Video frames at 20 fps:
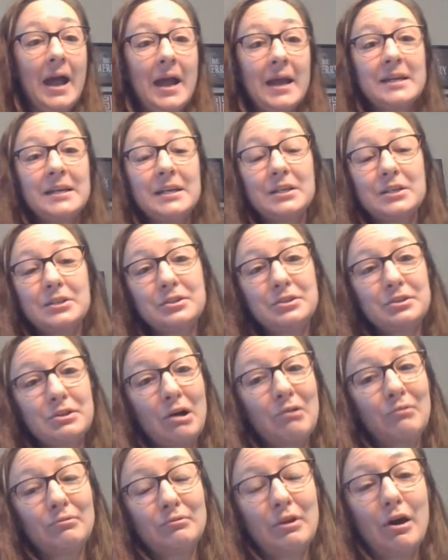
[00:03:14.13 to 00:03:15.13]
I
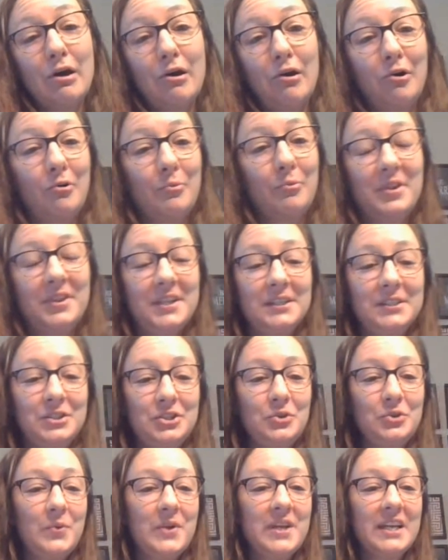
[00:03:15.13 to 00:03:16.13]
don't know, but
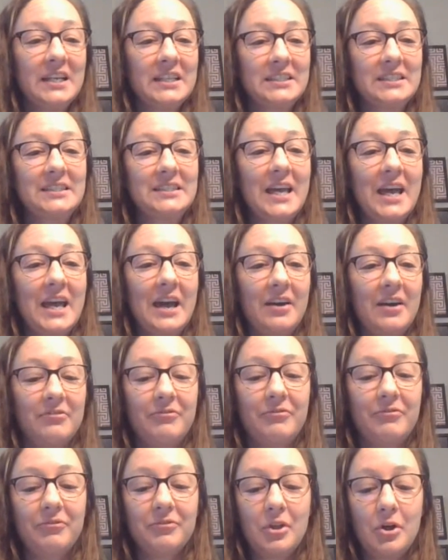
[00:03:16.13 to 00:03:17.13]
these 2 weeks
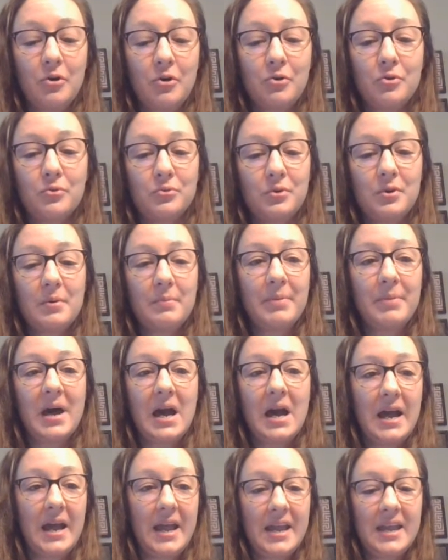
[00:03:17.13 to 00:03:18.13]
have flown
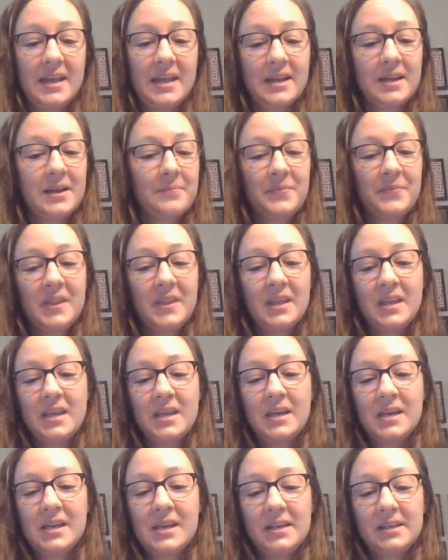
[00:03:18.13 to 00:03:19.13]
by.
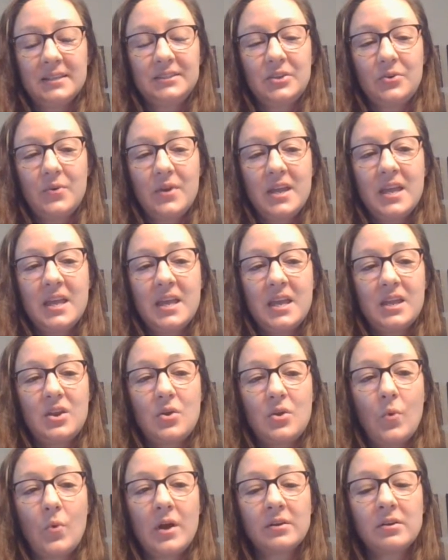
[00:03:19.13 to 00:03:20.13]
So
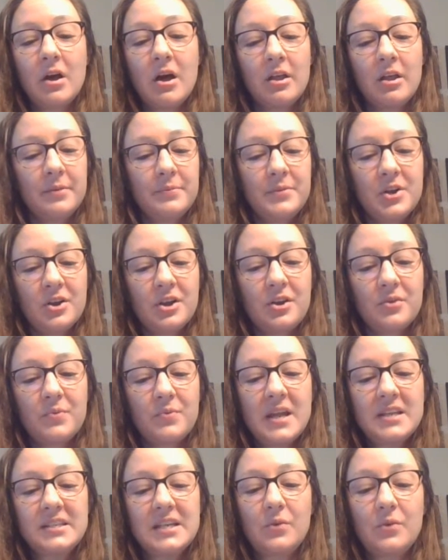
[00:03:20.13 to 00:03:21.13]
in one column, you're going to
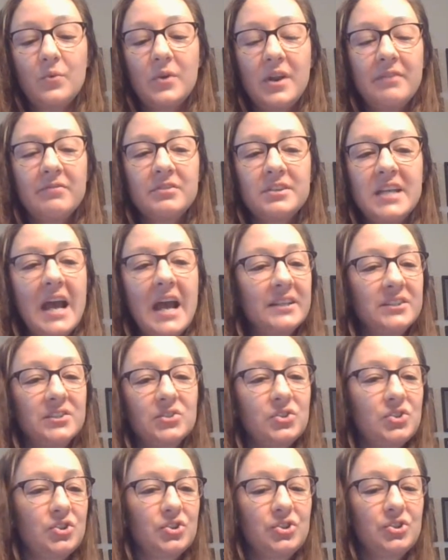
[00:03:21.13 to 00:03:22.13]
write down whatever
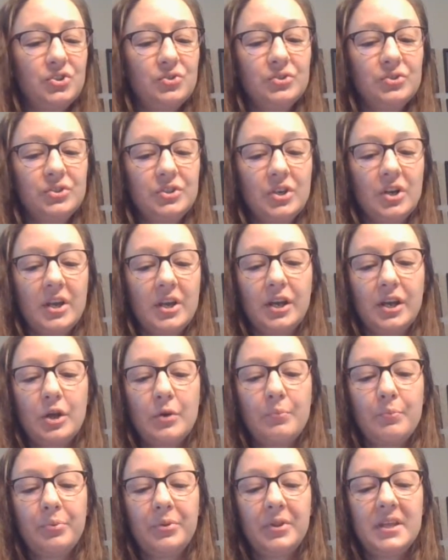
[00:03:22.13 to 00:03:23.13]
tasks your students are going to
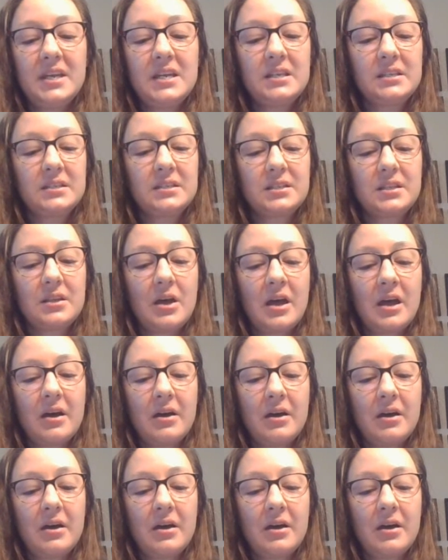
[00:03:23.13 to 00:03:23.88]
complete